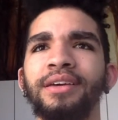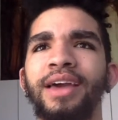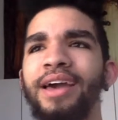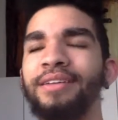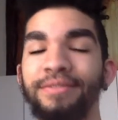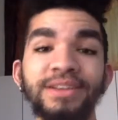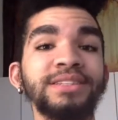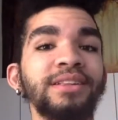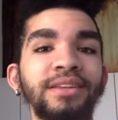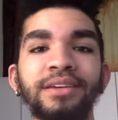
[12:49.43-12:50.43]
and
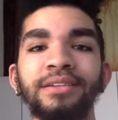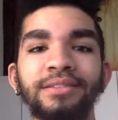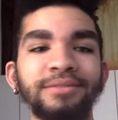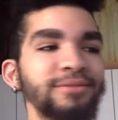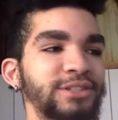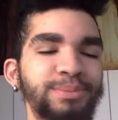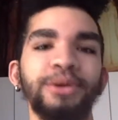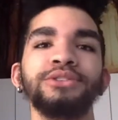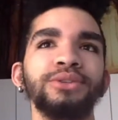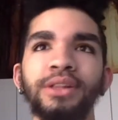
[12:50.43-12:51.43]
physically,
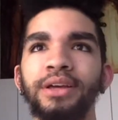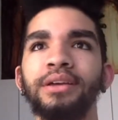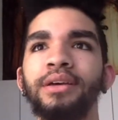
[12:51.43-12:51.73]
spiritually,